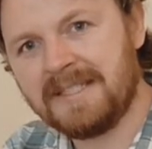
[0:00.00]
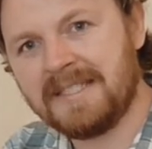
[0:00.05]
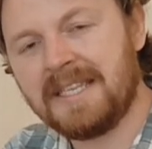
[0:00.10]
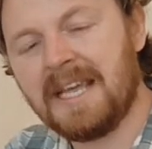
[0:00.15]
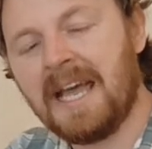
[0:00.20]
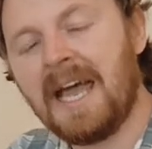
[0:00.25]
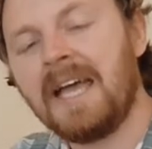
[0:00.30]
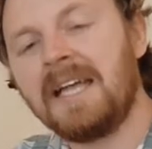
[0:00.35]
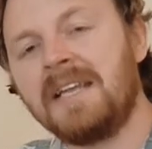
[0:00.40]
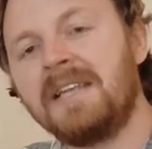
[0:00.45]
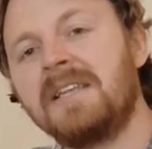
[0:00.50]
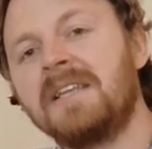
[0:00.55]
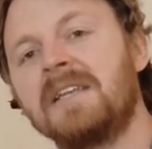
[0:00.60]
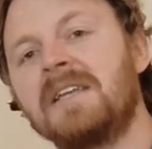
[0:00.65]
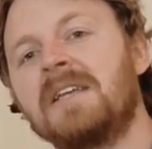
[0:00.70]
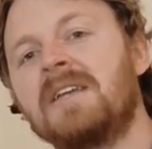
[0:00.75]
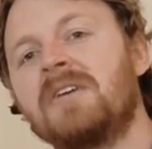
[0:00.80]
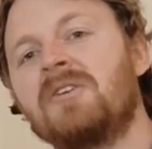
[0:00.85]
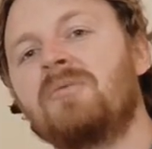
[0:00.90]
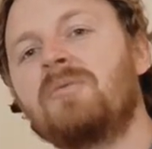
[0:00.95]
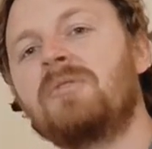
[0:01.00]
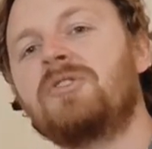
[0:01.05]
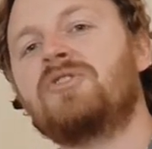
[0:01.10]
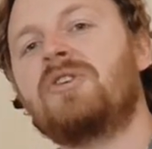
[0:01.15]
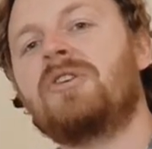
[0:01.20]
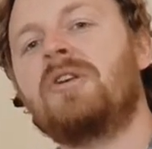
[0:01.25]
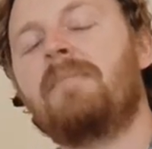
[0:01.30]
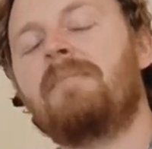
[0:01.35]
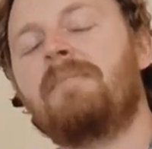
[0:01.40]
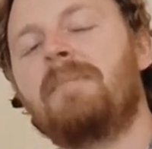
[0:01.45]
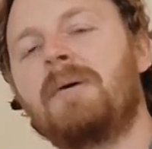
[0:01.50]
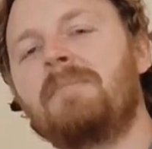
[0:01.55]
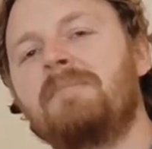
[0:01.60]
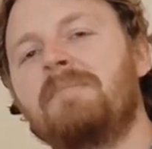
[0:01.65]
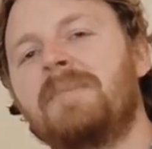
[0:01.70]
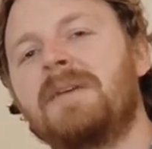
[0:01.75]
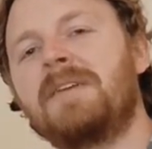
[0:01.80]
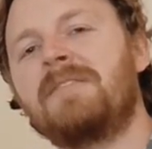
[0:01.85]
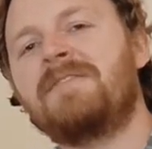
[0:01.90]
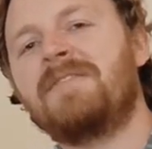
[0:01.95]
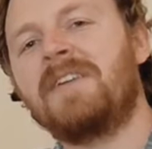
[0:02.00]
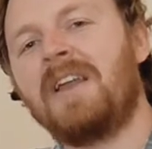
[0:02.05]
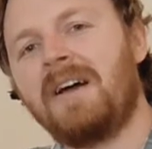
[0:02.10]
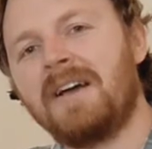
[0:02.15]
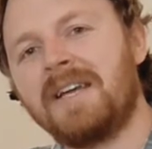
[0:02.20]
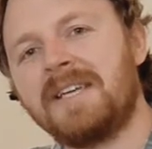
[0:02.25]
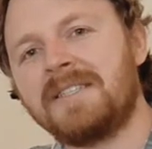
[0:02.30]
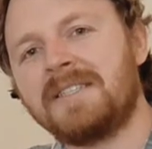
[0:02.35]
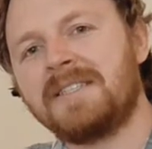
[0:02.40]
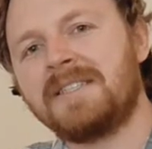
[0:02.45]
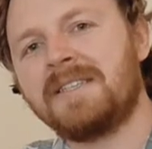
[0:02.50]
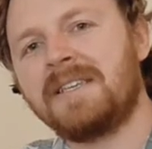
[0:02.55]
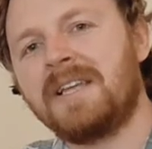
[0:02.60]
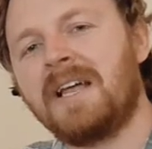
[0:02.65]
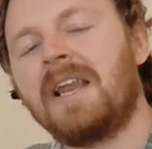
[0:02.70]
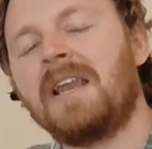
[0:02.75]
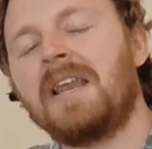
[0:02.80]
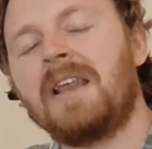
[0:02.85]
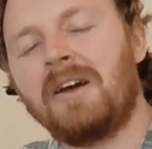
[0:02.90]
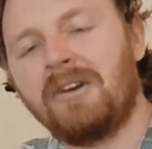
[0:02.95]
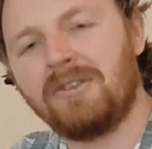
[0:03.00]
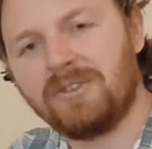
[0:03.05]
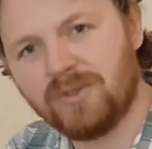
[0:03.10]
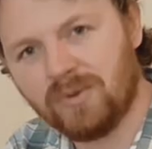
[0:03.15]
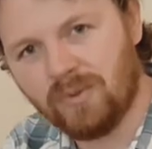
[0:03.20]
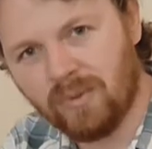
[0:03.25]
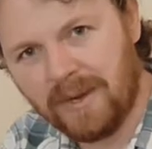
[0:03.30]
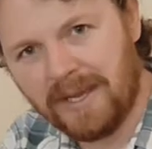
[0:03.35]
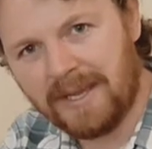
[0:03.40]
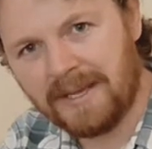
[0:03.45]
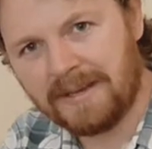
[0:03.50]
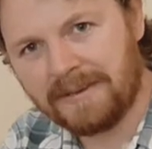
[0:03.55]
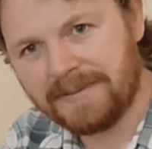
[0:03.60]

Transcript: Ted was on a bumpy flight last week.